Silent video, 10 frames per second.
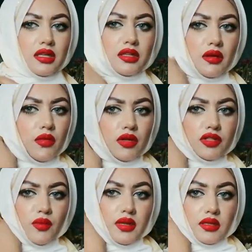you're
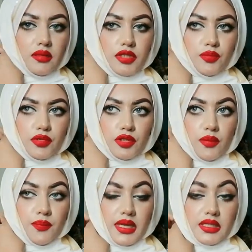most welcome to put your
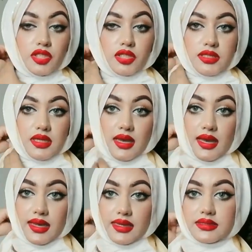pin just in
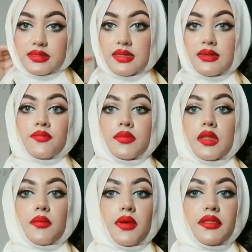case.
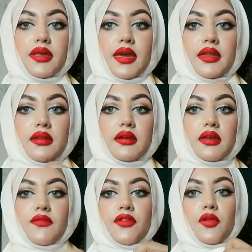But then
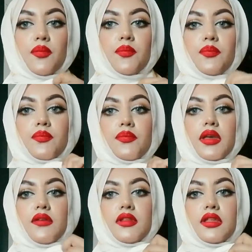if your,
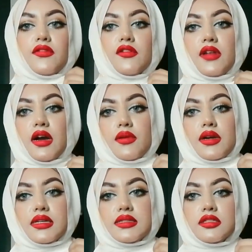even if your flower
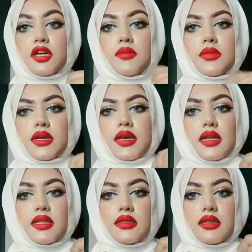isn't coming
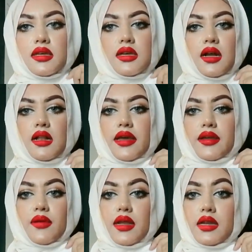in, like
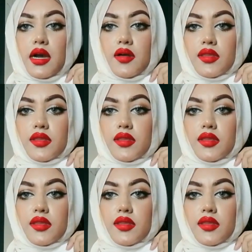right now,